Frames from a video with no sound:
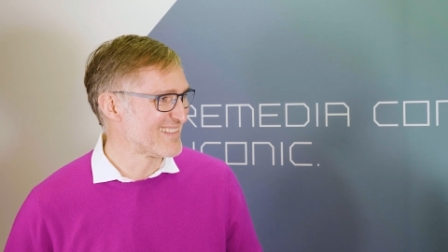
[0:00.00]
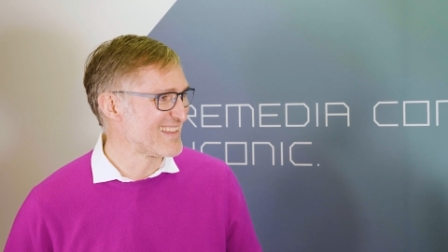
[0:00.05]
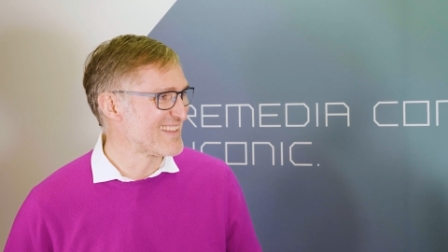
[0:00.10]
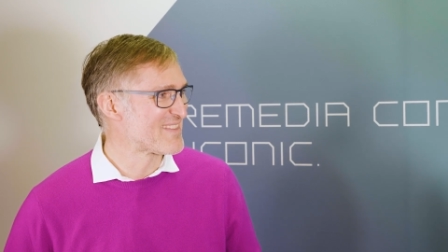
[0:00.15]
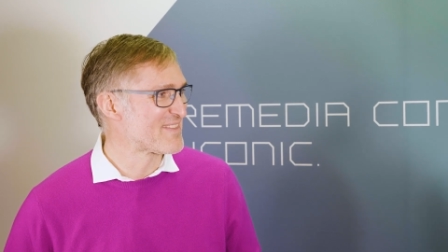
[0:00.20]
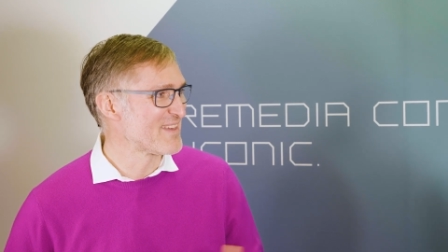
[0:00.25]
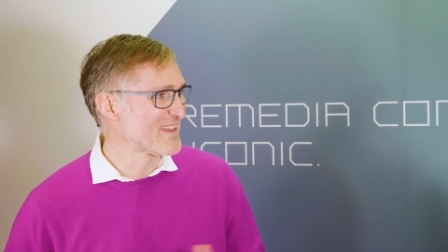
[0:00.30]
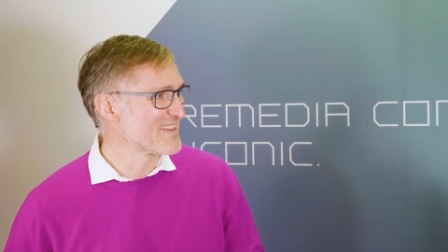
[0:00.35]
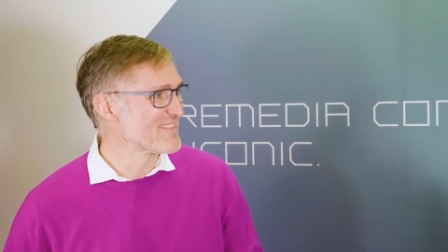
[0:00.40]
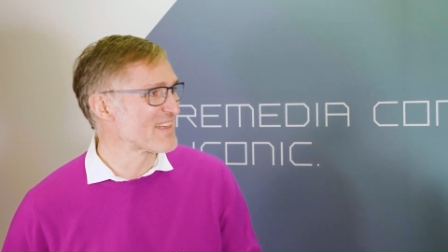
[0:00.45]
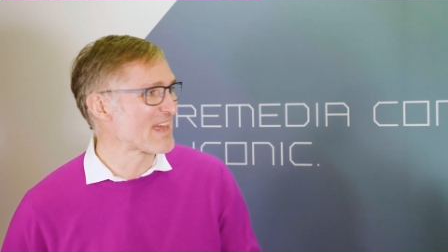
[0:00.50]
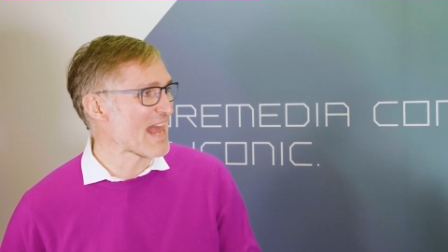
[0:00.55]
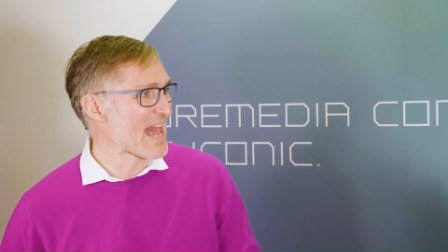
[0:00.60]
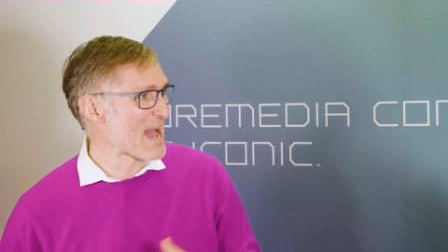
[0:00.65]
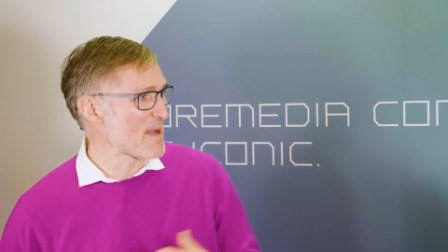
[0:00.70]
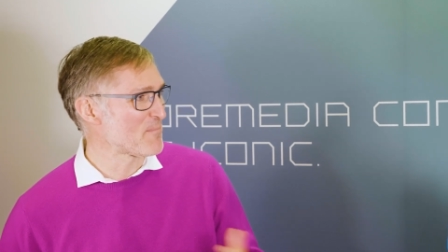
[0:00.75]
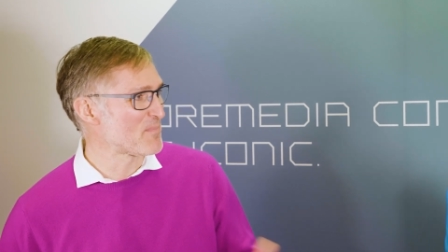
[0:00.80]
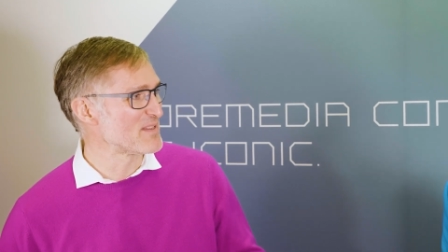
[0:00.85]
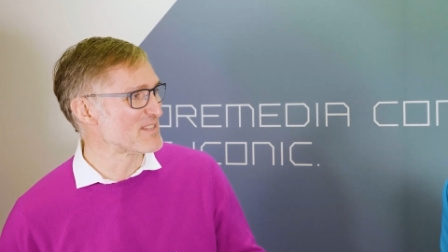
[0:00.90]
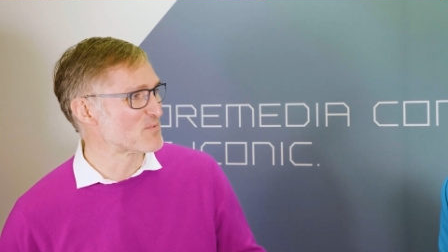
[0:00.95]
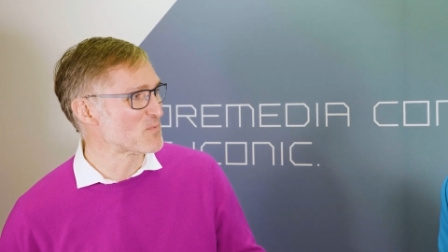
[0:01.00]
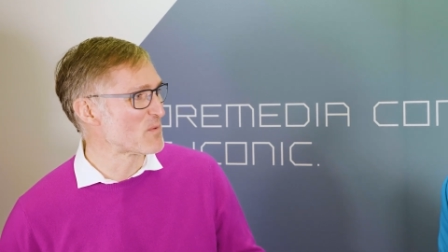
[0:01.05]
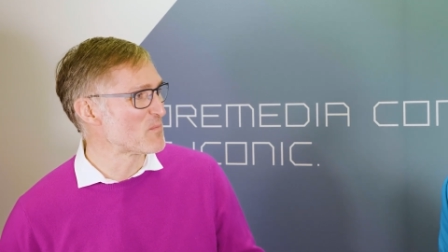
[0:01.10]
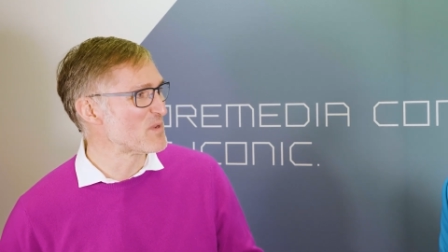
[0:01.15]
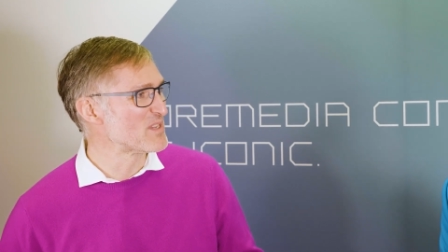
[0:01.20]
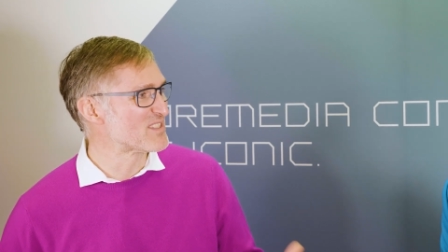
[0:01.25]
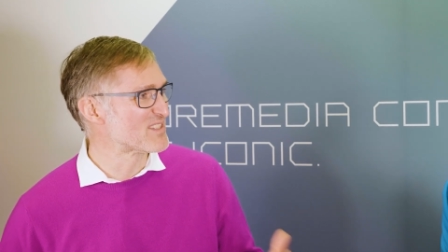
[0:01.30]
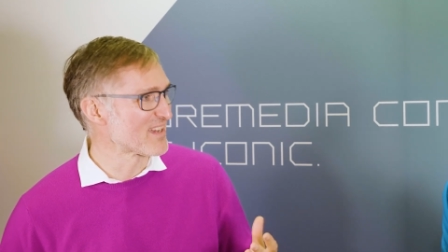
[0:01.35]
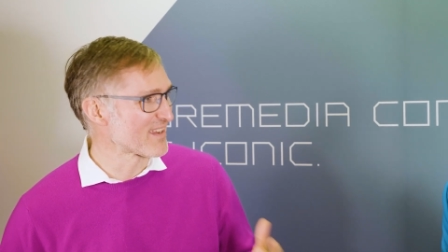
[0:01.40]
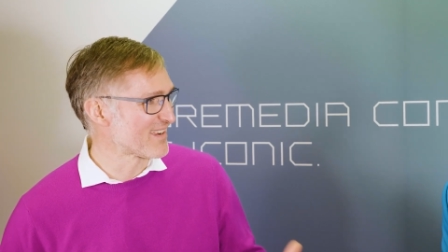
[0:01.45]
The thing that happens
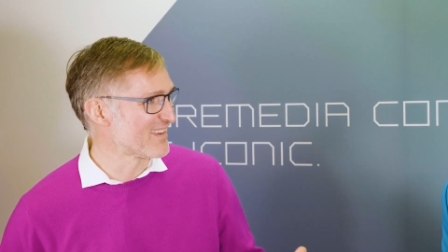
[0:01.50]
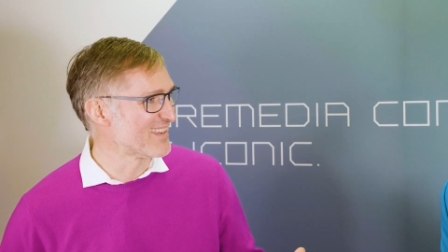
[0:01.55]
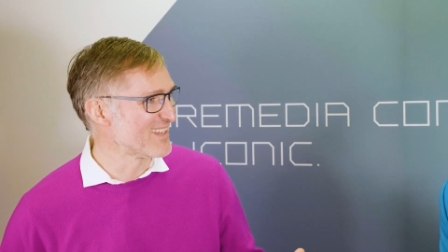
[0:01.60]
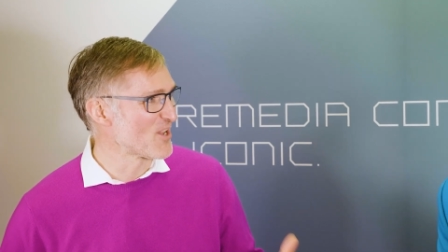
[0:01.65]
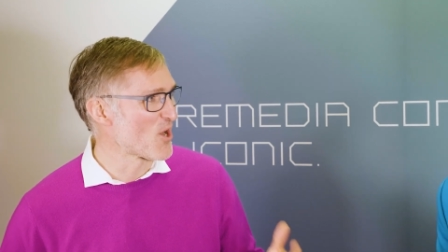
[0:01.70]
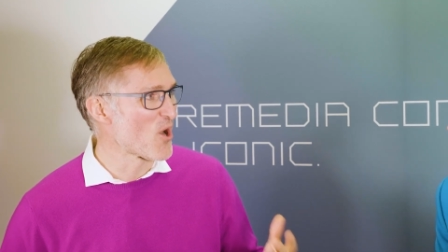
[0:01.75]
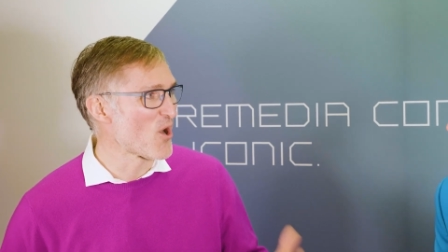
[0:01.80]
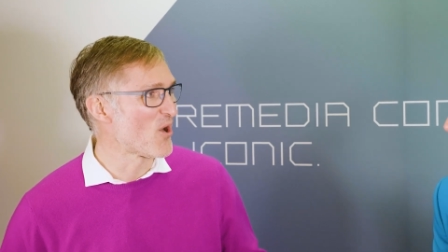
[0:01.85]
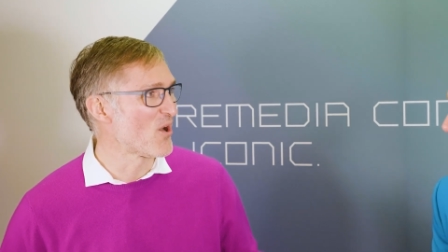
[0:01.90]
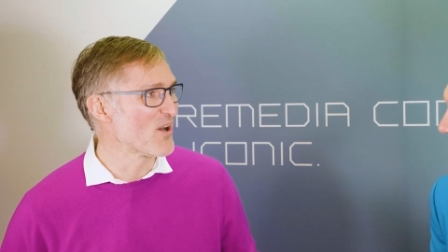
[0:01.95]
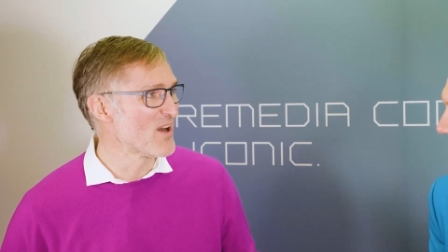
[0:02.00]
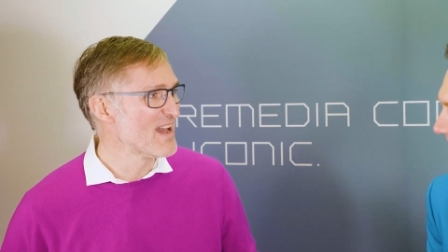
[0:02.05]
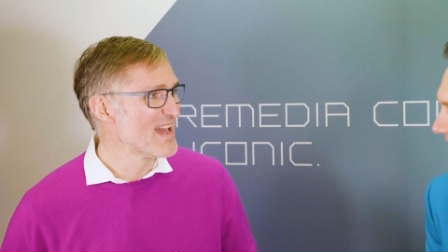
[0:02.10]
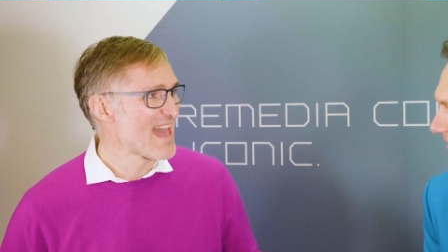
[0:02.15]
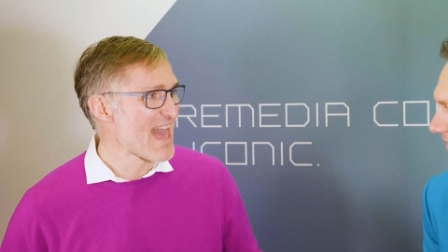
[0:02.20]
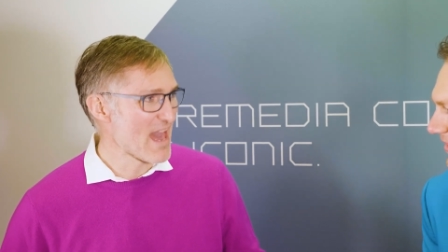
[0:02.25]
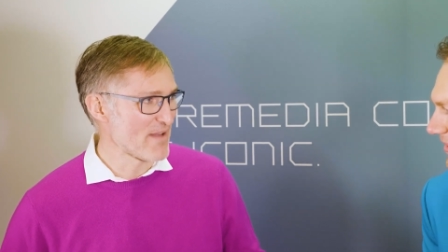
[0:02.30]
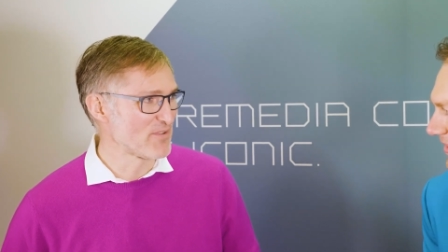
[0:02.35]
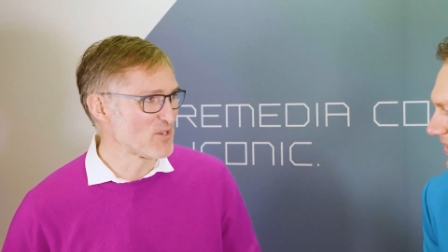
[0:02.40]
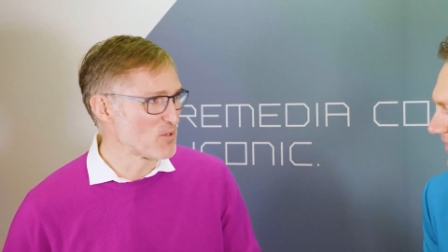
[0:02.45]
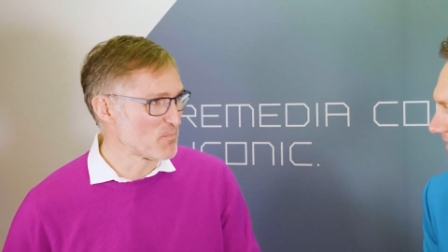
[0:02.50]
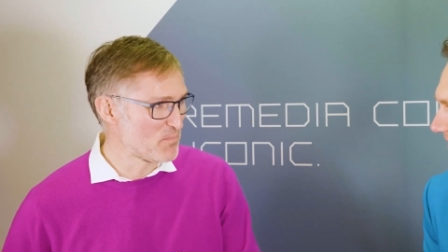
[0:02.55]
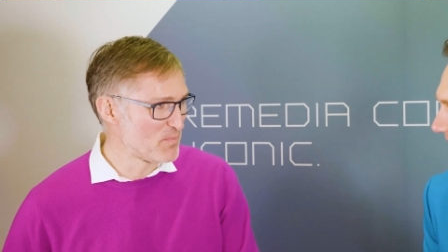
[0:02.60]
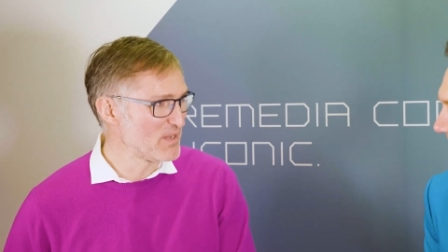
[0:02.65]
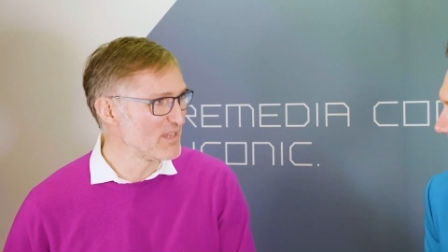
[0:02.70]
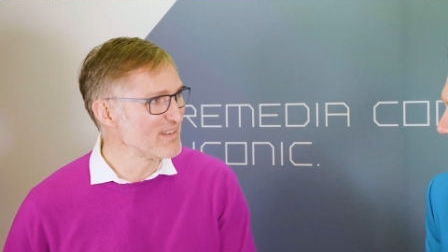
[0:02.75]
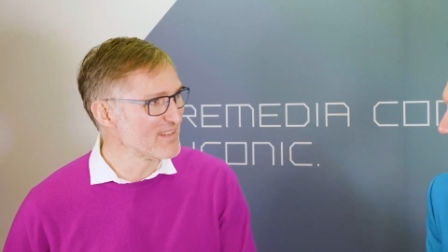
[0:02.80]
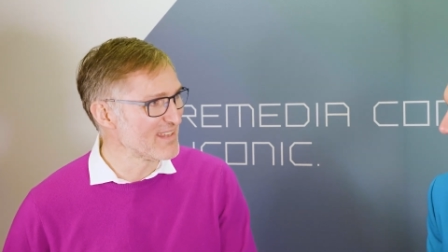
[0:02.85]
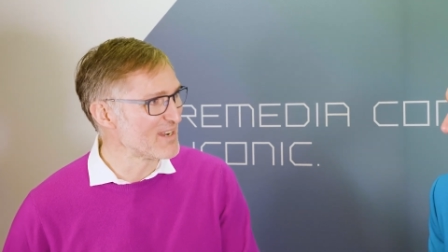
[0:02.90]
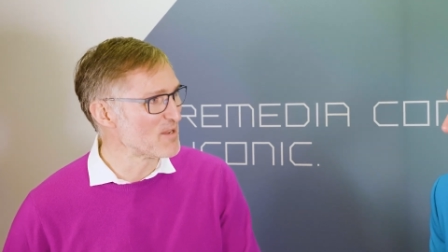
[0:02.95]
when we suddenly all have an
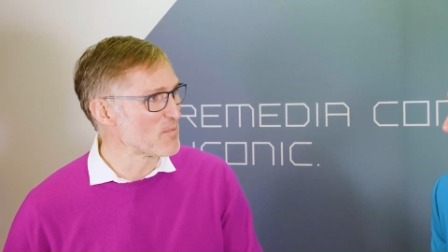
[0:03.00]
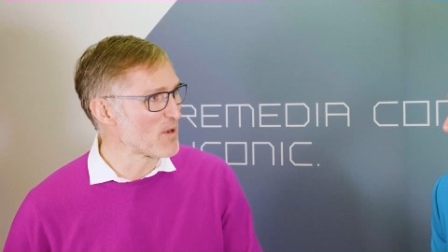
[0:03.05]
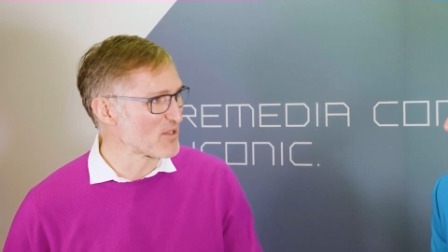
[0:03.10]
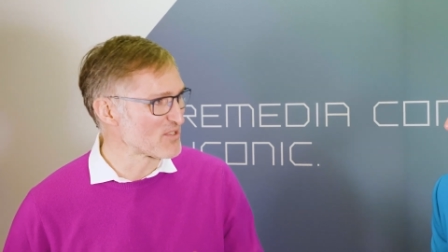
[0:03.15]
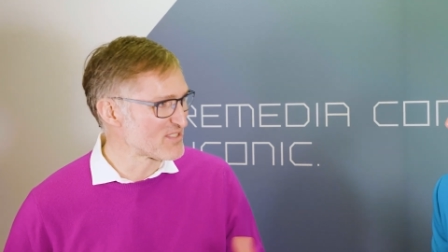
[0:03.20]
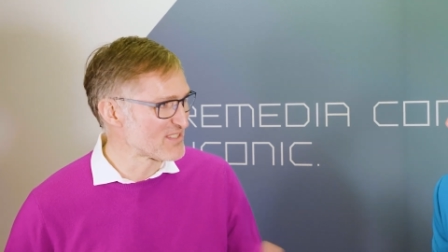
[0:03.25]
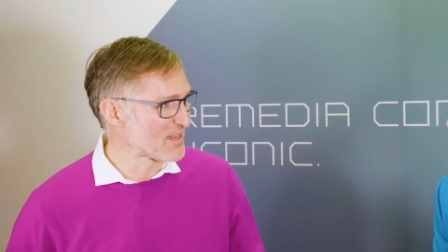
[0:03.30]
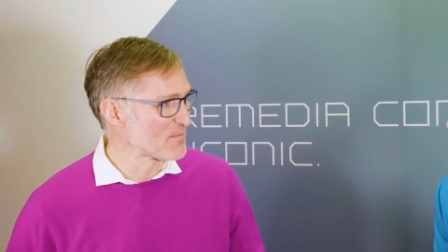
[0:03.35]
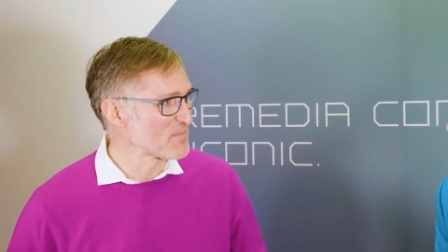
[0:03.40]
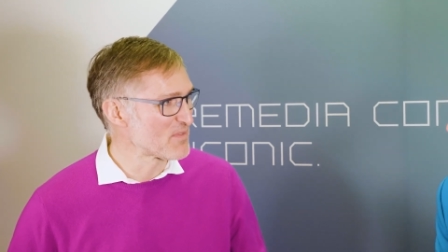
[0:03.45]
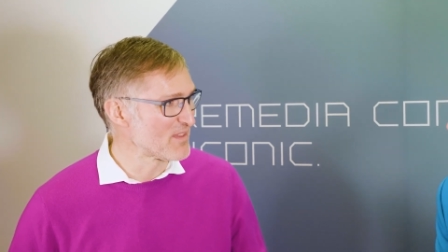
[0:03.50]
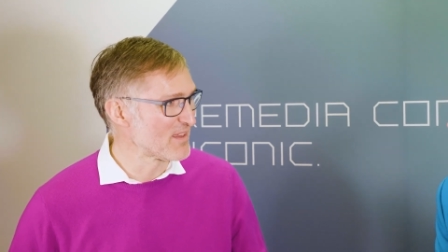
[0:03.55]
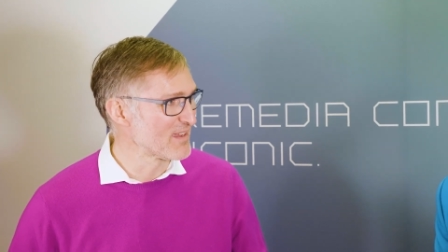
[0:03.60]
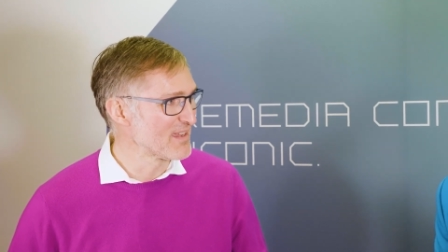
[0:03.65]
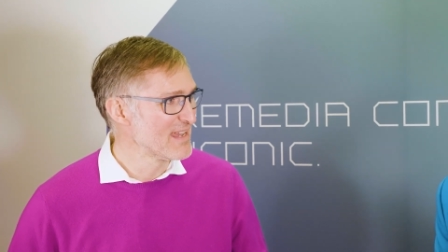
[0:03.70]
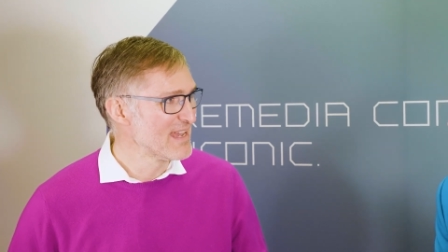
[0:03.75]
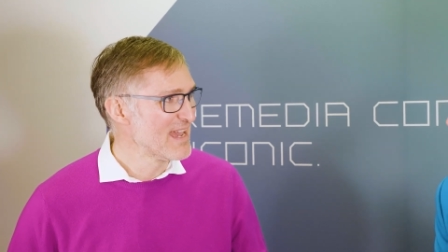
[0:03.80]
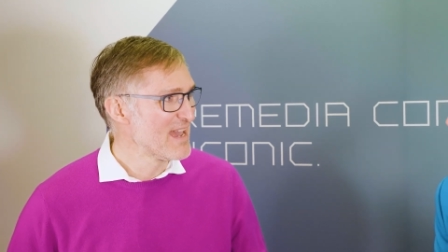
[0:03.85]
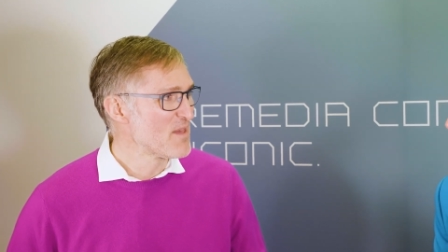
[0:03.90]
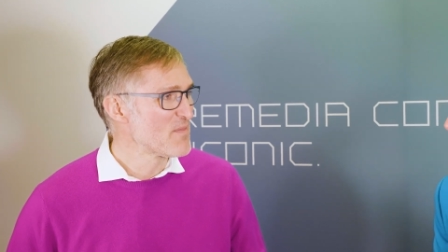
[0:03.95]
opinion about something